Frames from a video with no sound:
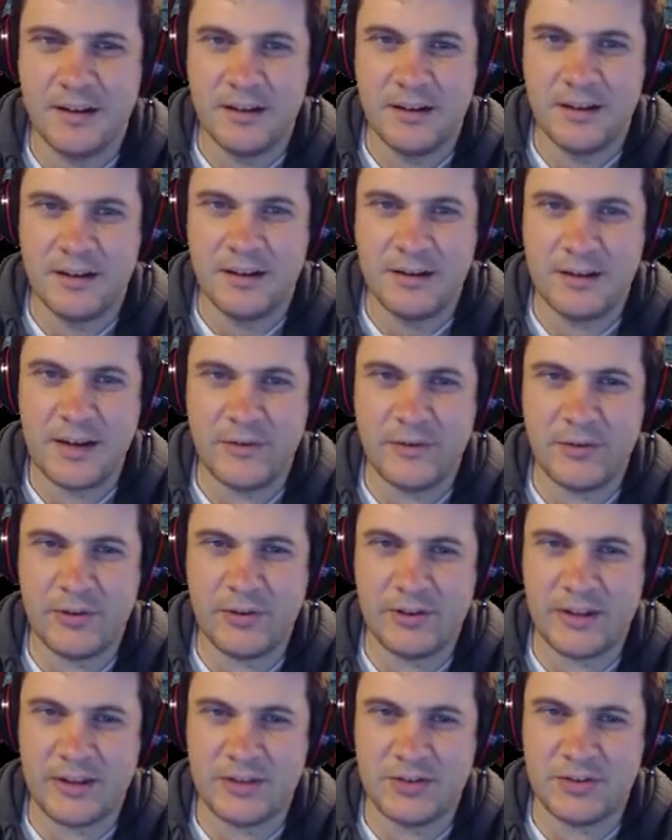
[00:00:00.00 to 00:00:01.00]

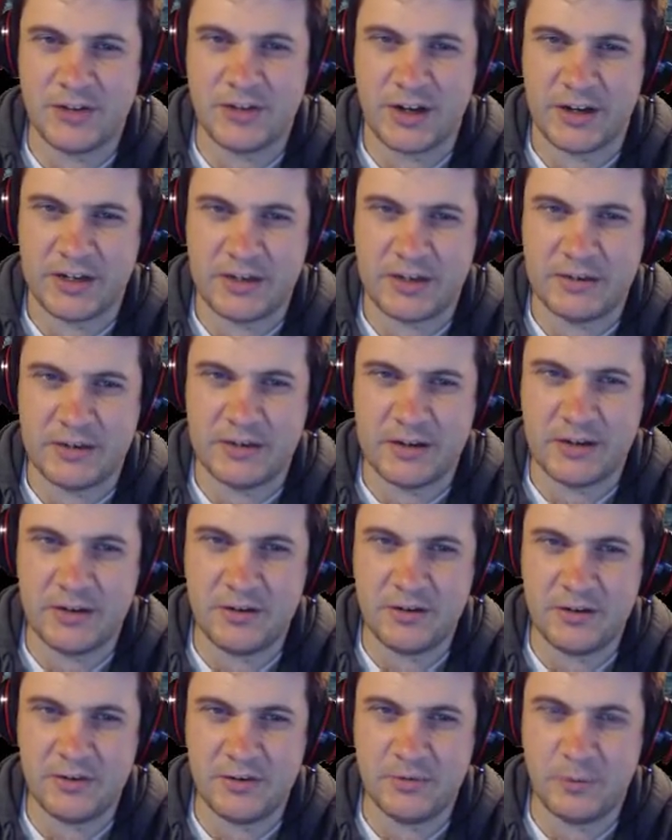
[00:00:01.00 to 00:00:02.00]
Nevertheless, Johnny,
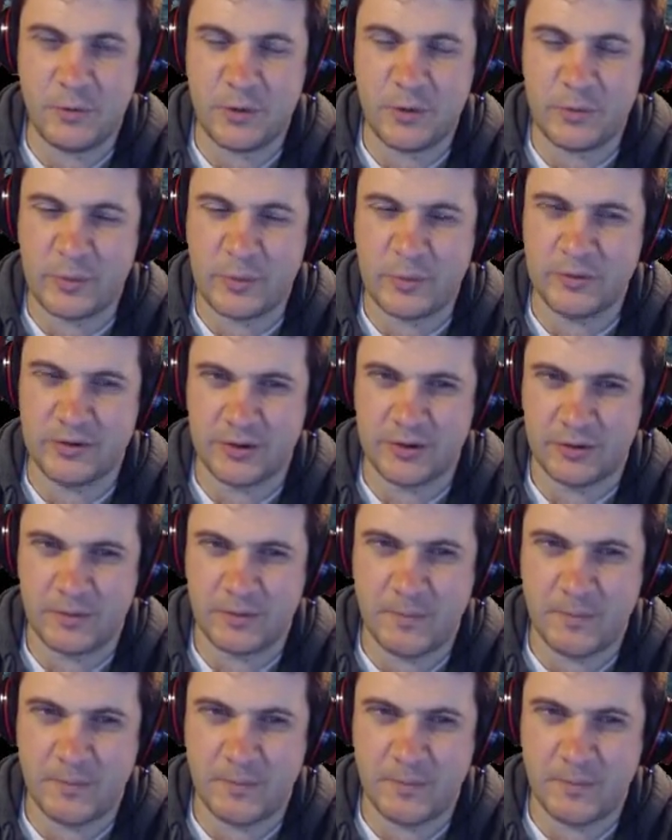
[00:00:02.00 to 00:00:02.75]
here's what we will do.